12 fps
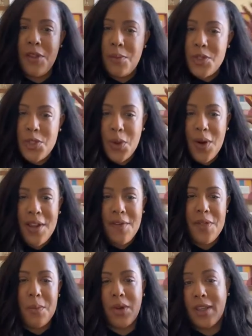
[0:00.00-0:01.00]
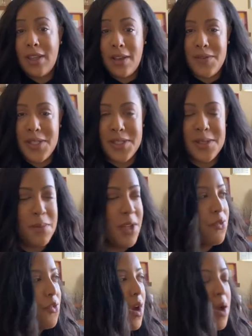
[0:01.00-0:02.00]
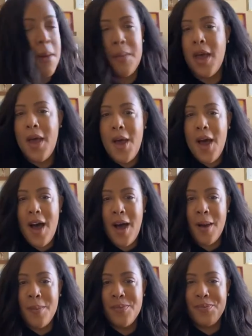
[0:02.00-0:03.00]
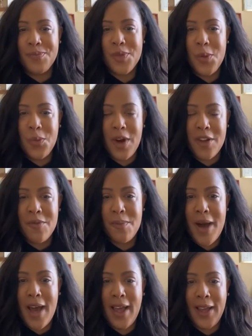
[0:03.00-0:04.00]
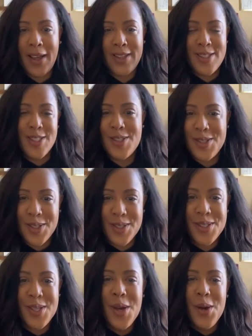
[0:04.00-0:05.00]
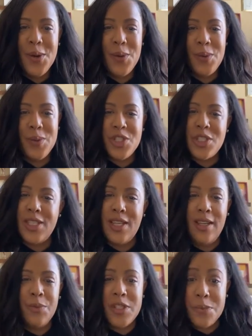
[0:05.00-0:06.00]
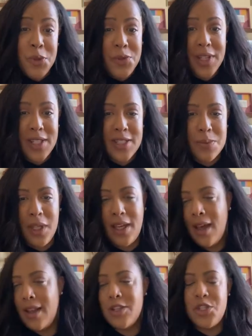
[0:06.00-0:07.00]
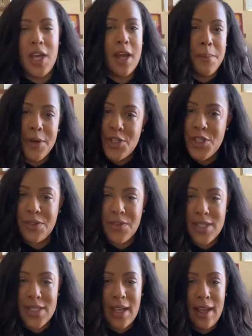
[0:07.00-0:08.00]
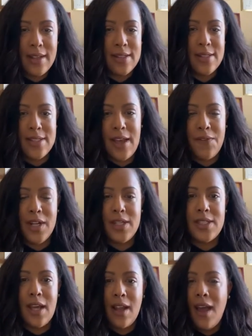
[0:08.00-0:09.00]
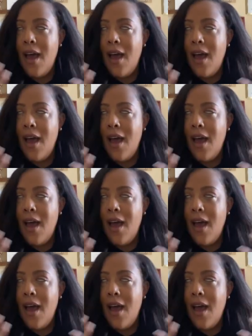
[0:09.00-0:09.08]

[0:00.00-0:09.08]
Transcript: The majority of them were gifted to me from one of my sisters, who she was moving this weekend, and she had a bunch of different sayings and stuff. And I said,